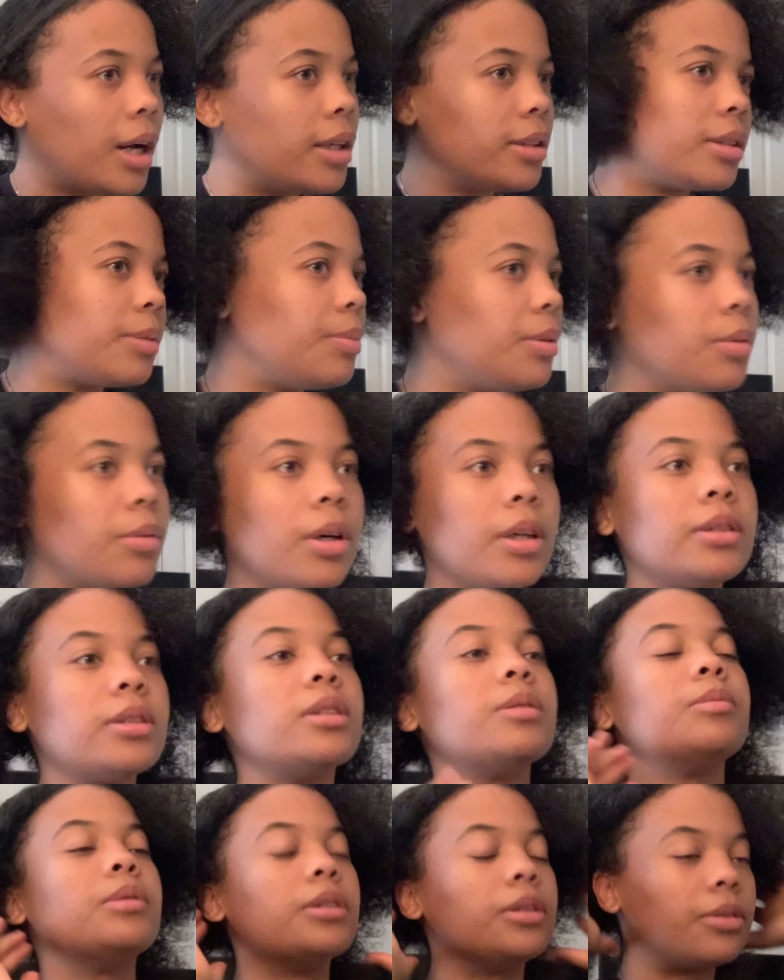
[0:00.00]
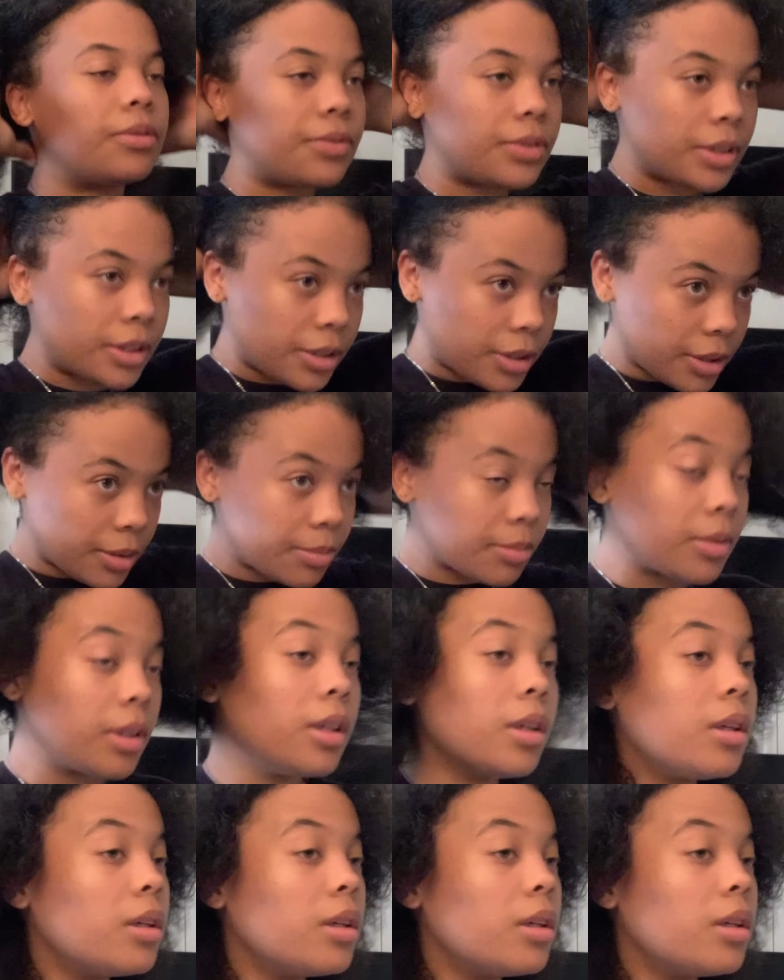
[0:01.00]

I just be watching them and don't finish them.